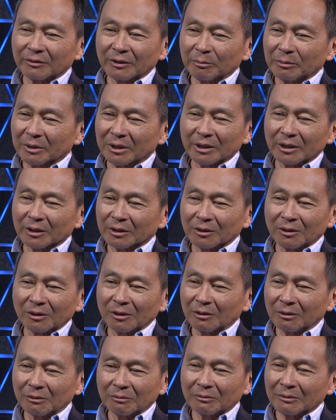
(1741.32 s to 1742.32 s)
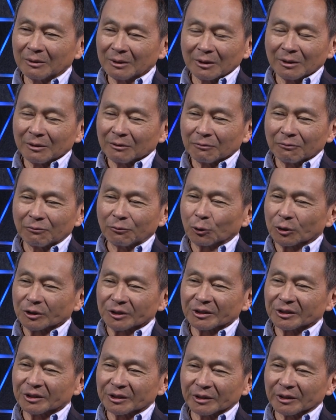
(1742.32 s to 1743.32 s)
of the political
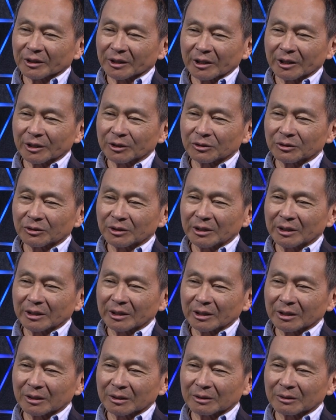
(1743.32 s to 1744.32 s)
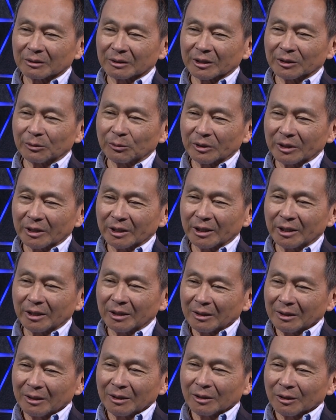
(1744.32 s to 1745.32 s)
forces in the country that can really
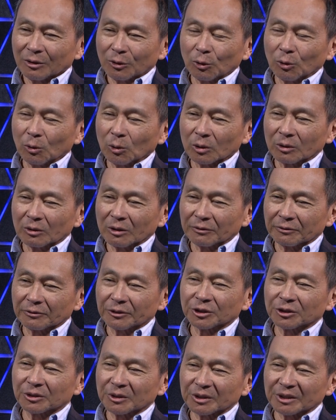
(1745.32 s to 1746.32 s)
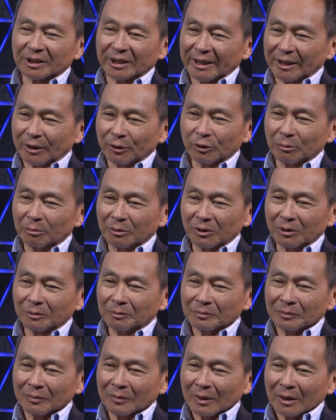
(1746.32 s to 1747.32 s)
hold officials accountable.
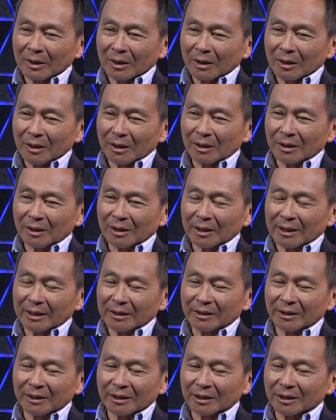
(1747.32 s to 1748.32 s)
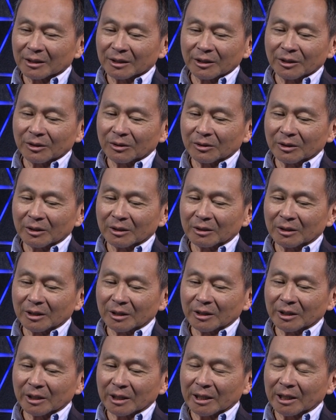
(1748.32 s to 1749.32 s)
Uh, I think, you know, in,
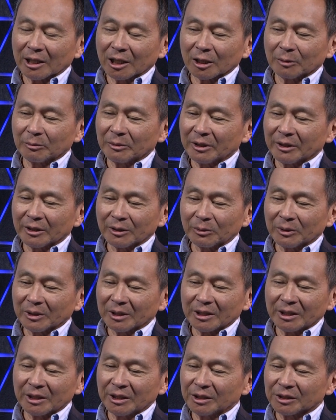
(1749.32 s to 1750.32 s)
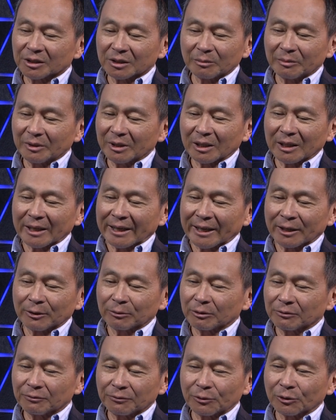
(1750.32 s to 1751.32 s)
in the economy, there really needs to be a
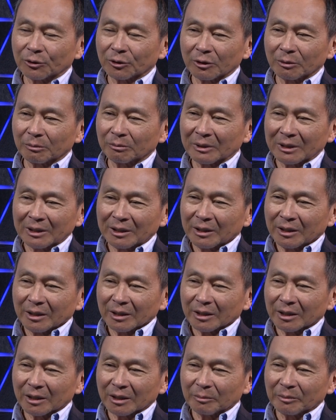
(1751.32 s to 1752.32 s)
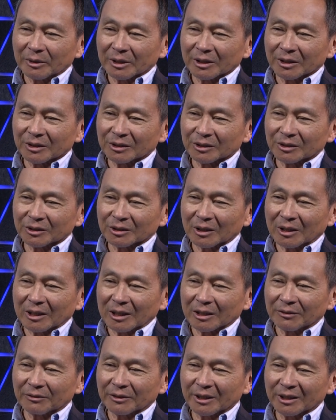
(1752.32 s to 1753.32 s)
land reform uh, because there's a
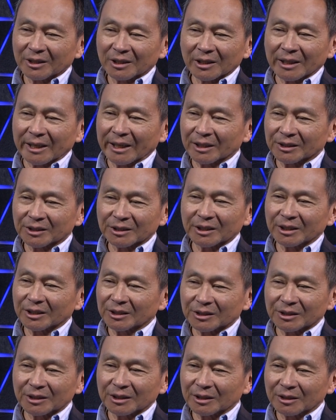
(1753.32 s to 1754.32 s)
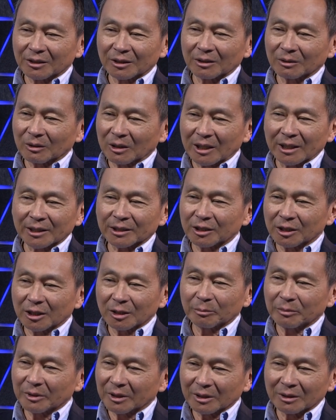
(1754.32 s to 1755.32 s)
lot of hidden assets that are locked
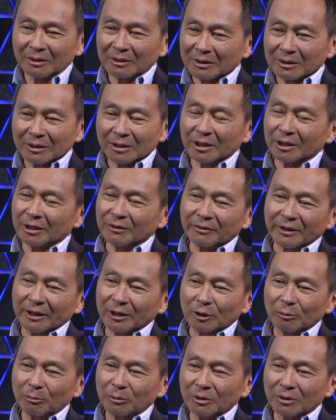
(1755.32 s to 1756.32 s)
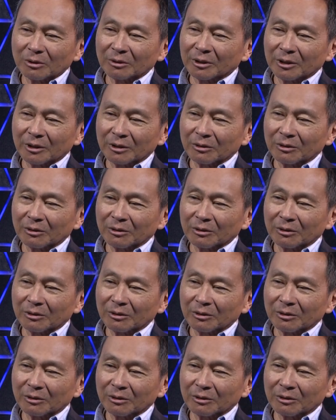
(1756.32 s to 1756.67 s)
up and unavailable, you